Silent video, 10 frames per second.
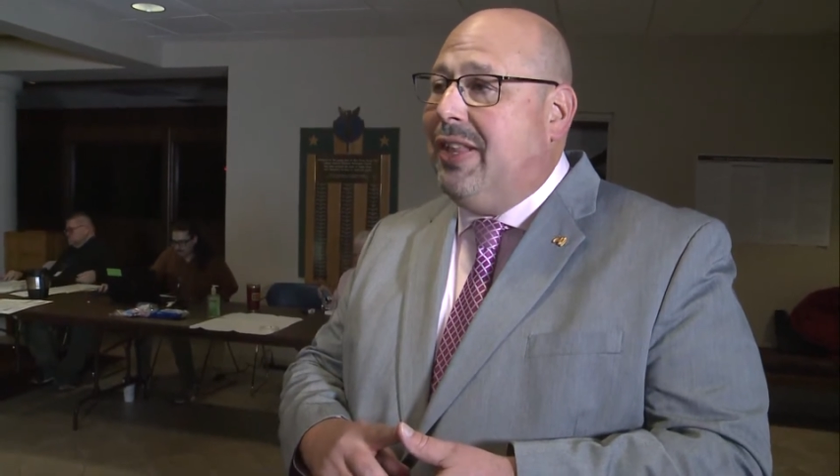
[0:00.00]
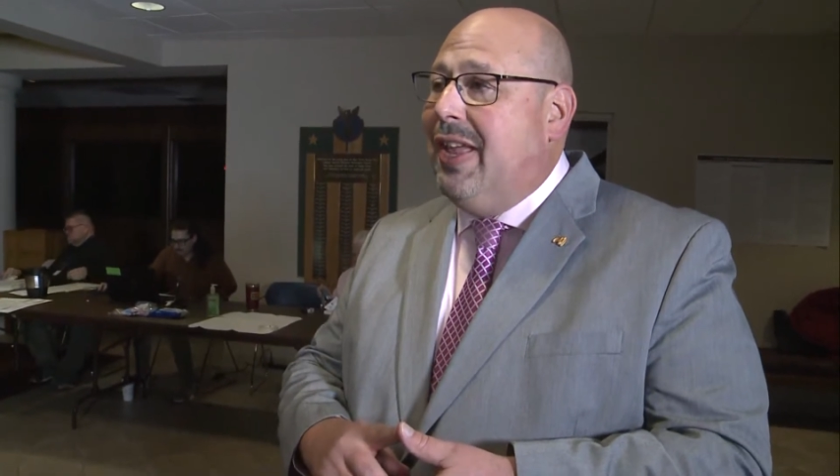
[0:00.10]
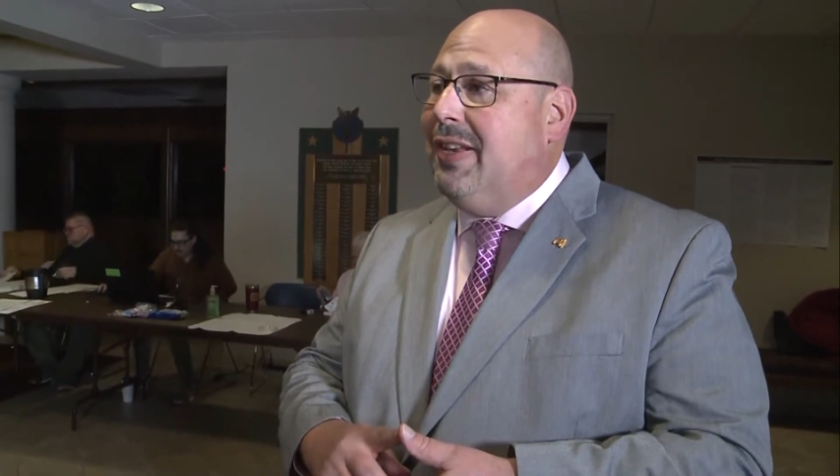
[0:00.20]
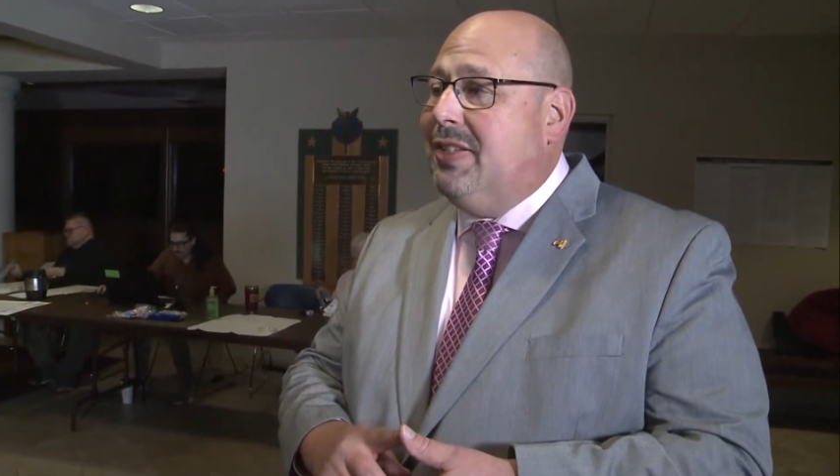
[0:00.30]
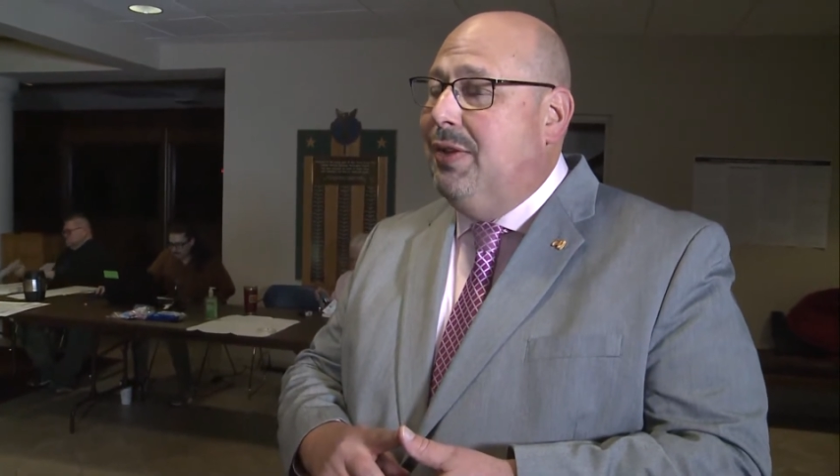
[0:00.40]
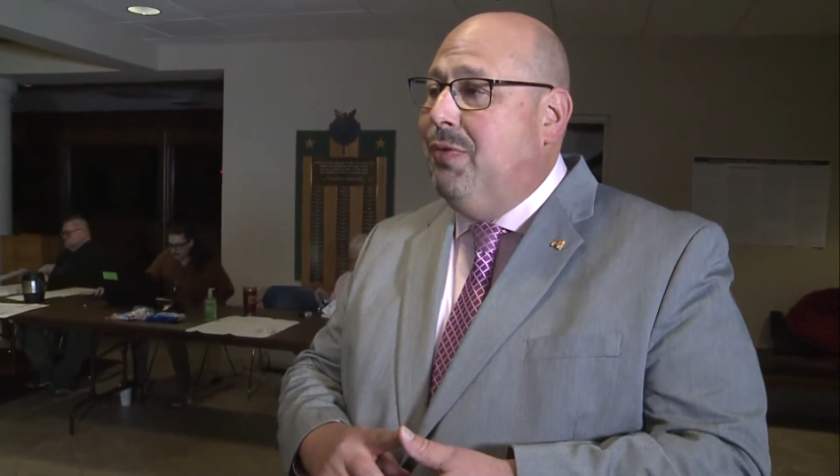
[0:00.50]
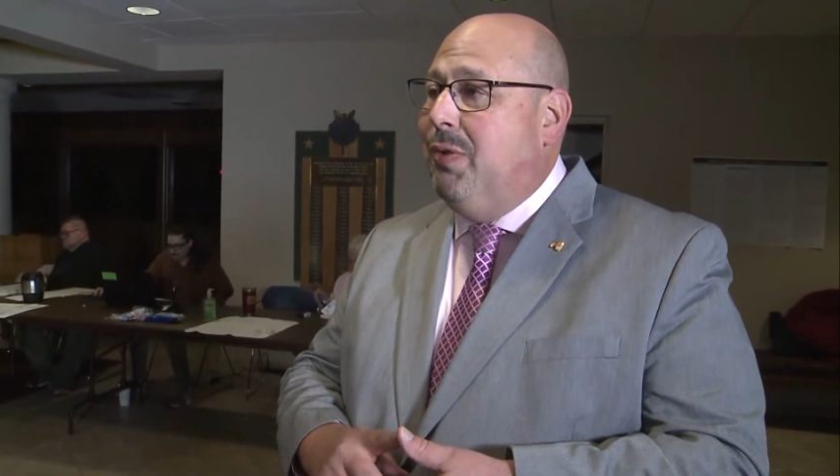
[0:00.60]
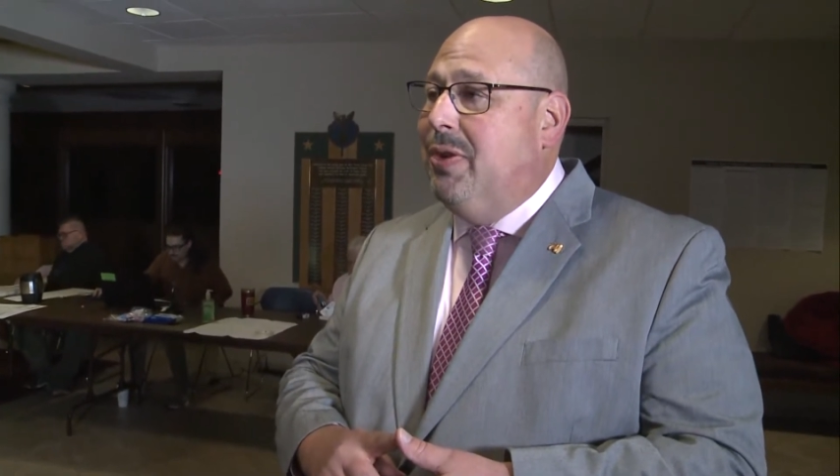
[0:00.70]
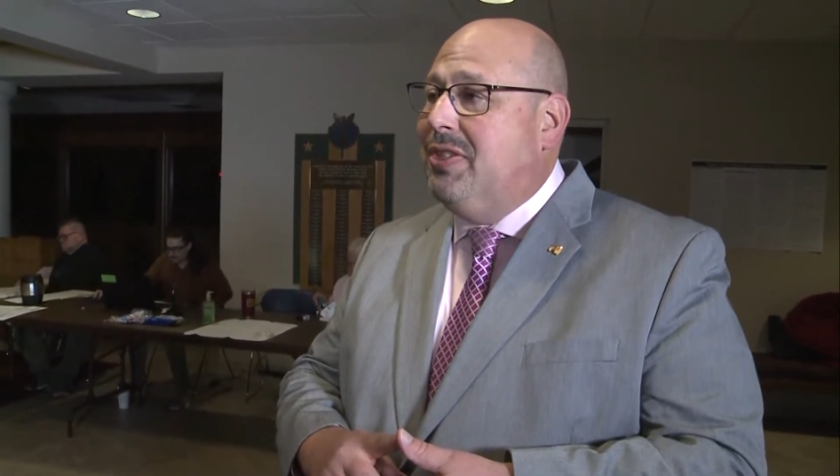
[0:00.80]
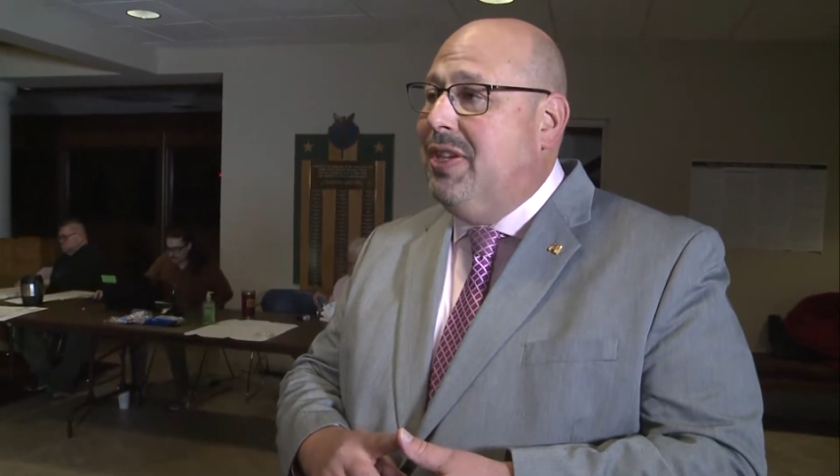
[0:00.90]
that to see if we
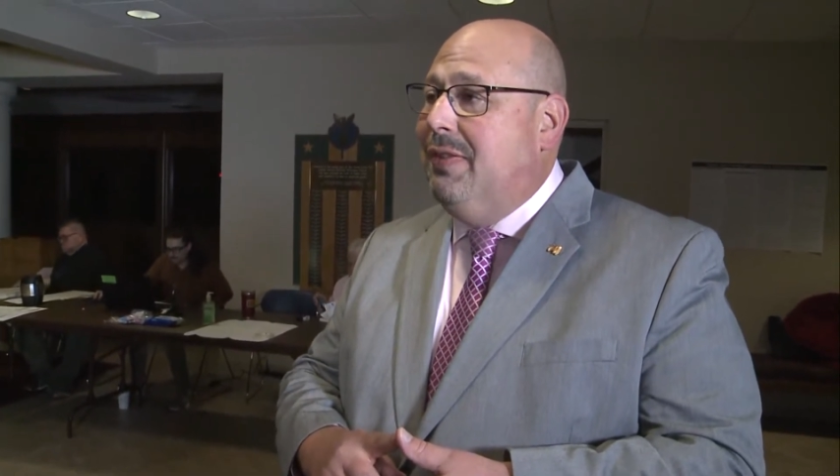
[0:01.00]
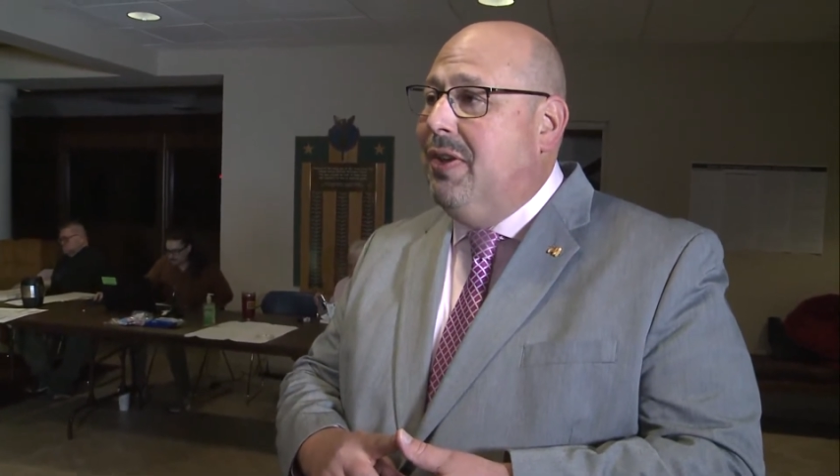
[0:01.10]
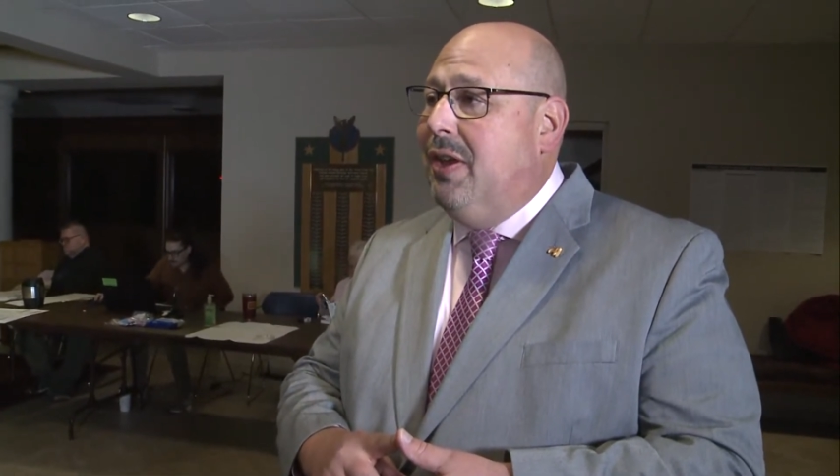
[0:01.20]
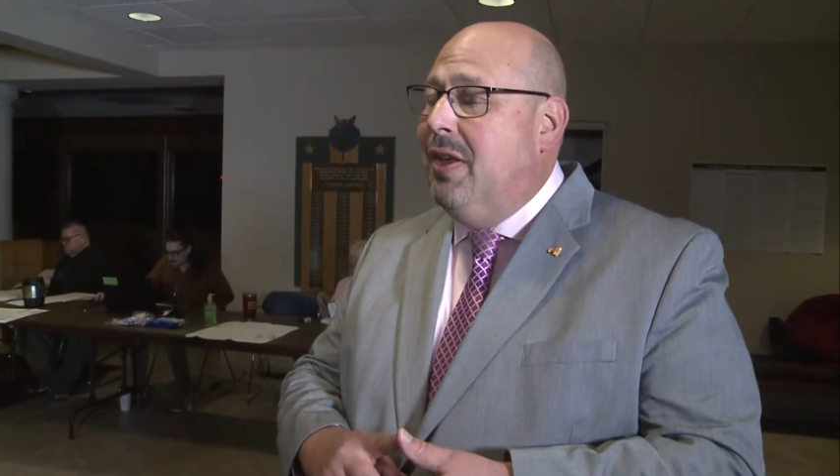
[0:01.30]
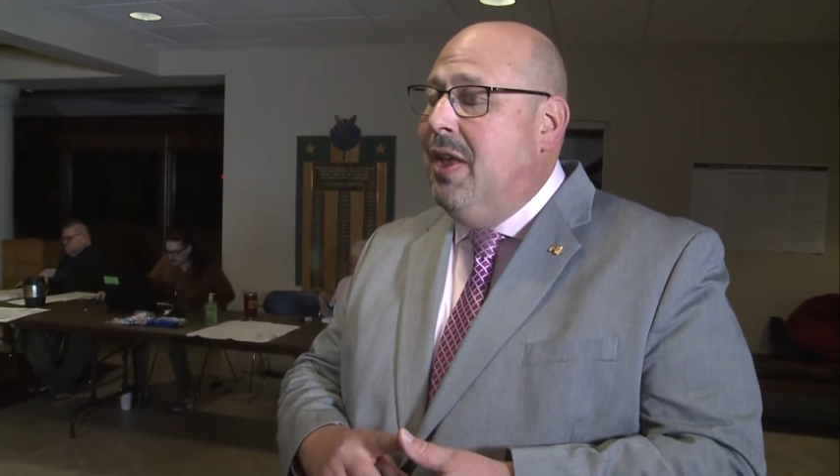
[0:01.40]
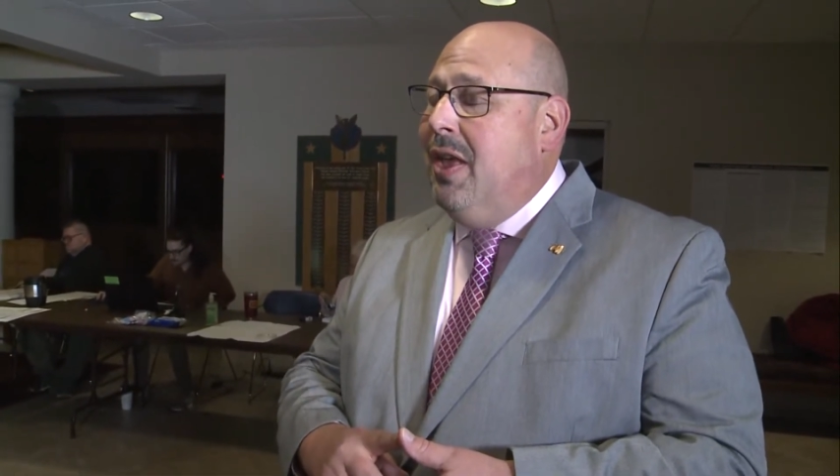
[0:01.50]
received it.